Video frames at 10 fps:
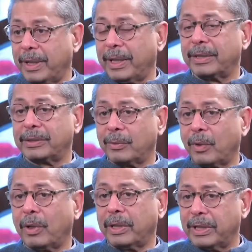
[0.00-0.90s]
It's a
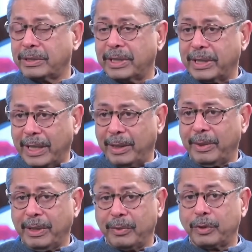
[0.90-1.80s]
war against an
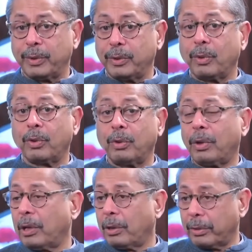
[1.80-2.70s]
enemy which we don't know
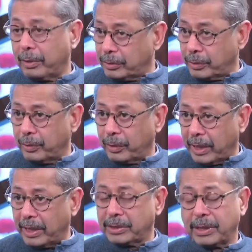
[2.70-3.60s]
how long it's going to
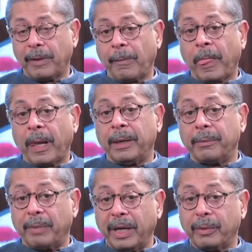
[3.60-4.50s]
last.
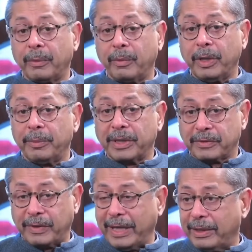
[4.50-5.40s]
But we
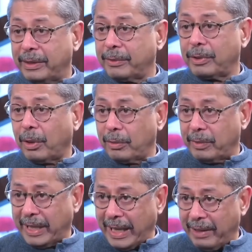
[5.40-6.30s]
must fight it with all
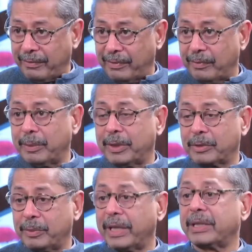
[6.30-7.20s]
we have. We
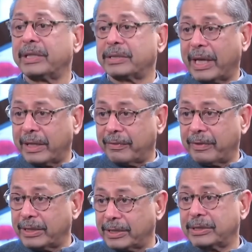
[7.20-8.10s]
must make the
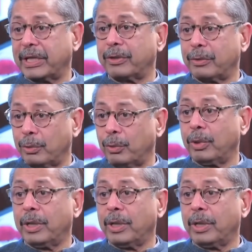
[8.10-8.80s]
sacrifices that you do.